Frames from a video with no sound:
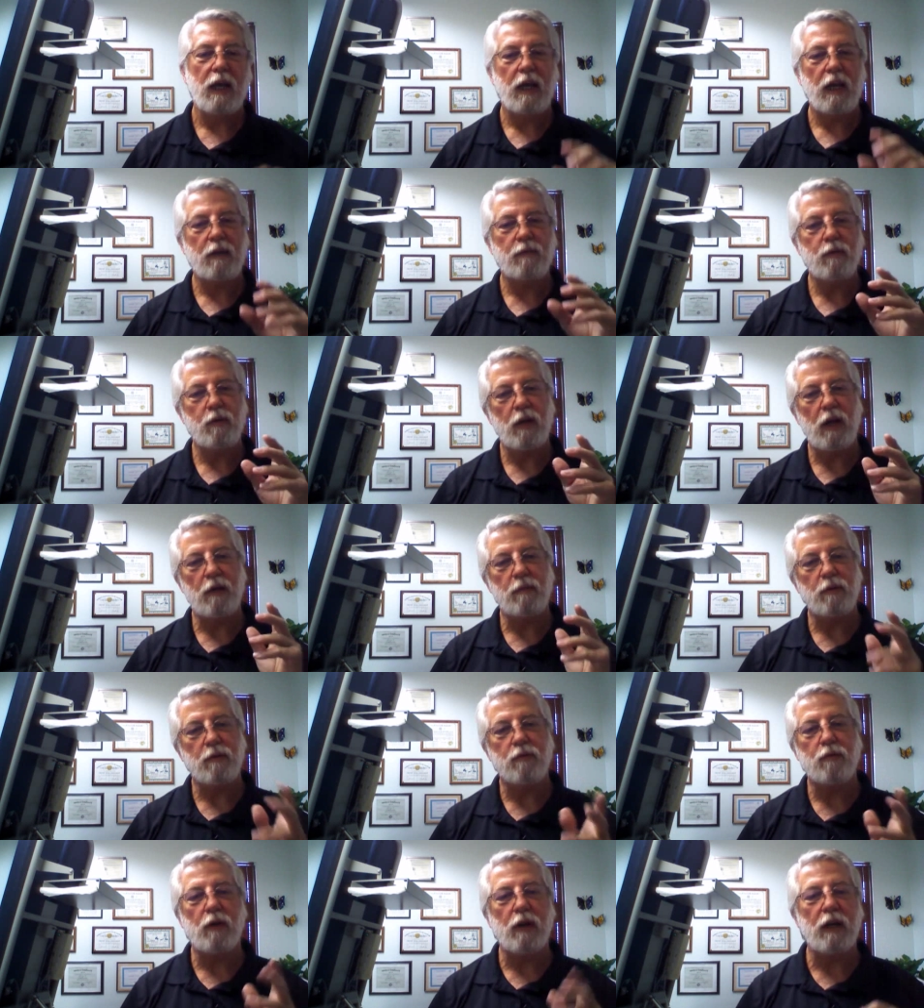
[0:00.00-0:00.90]
And if you have
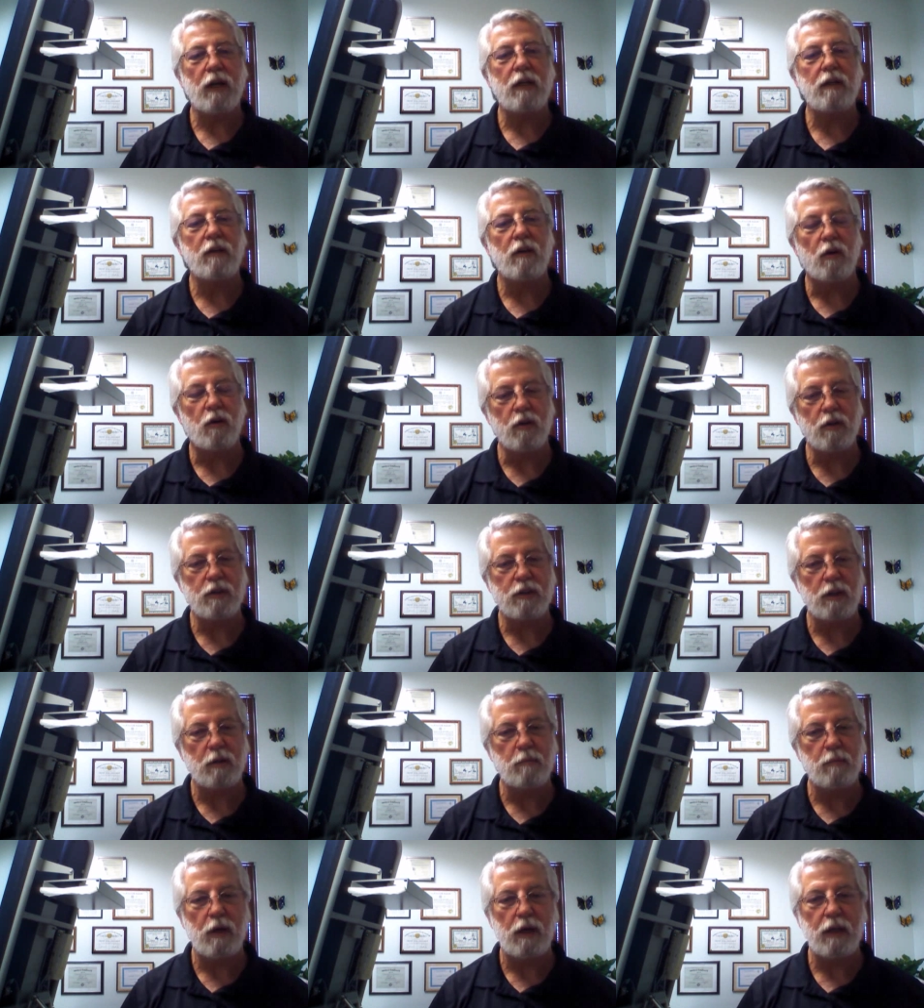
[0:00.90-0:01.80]
a friend or
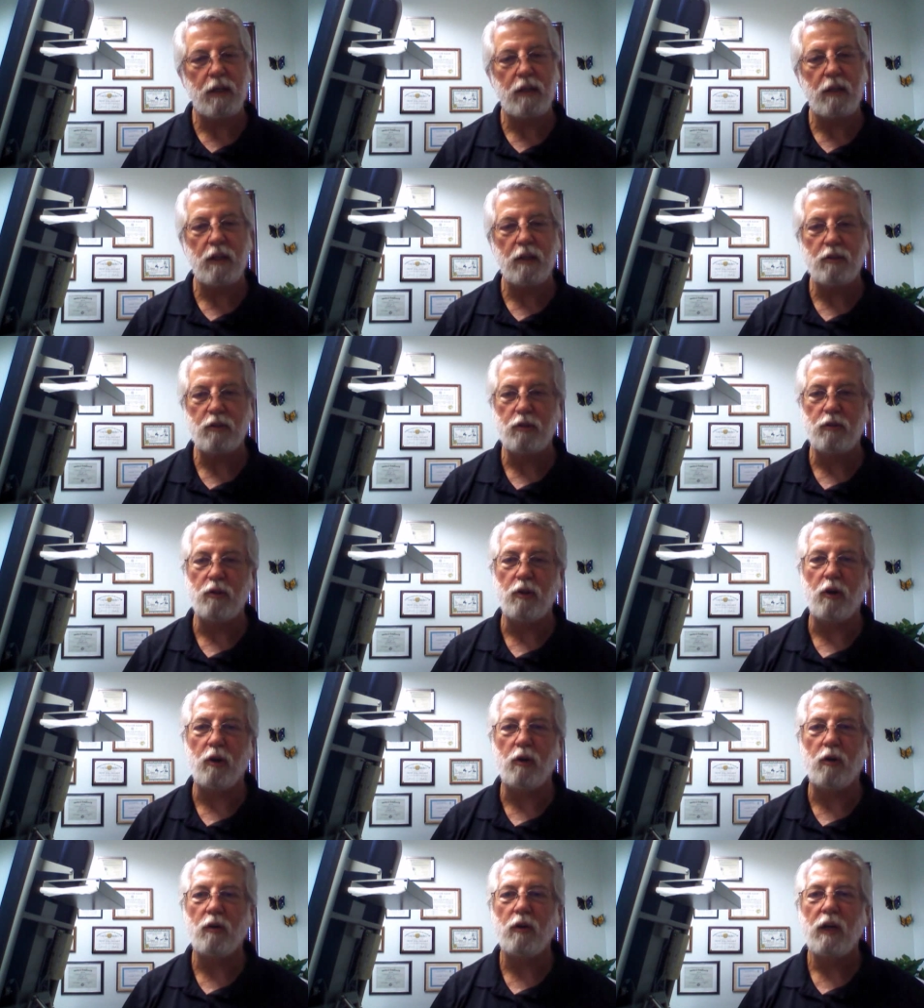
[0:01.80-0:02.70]
somebody that you
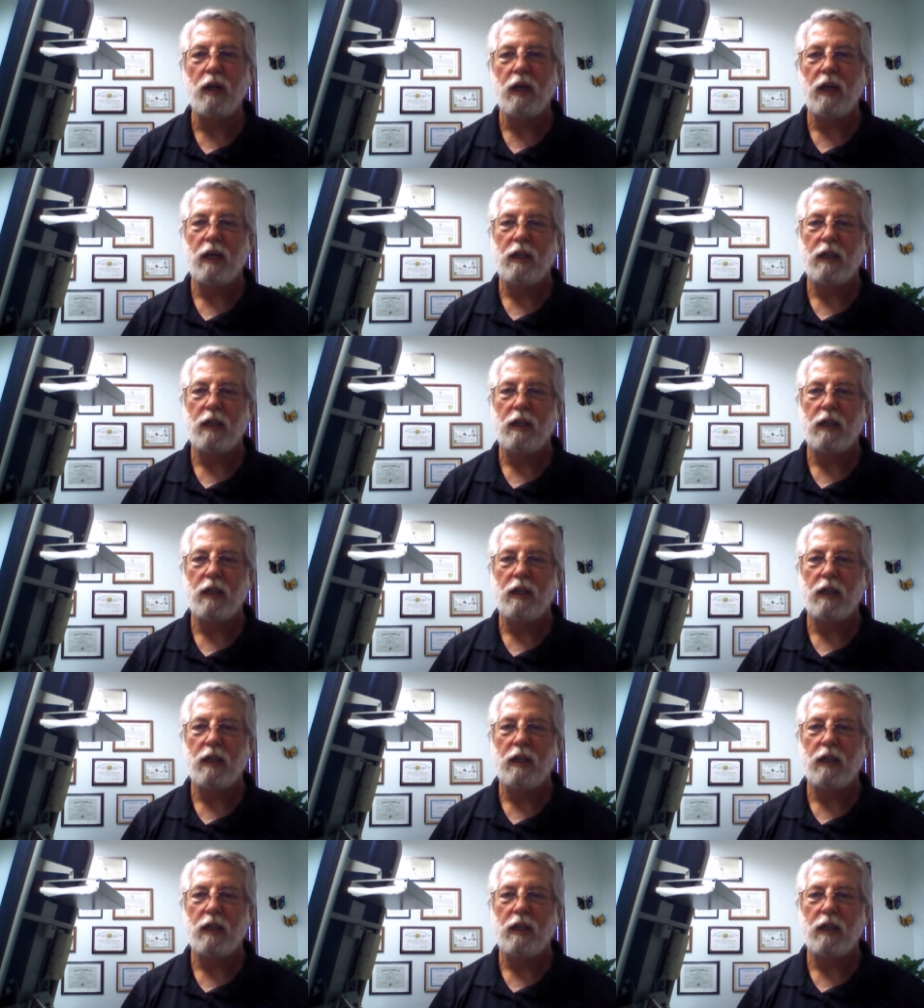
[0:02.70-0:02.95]
know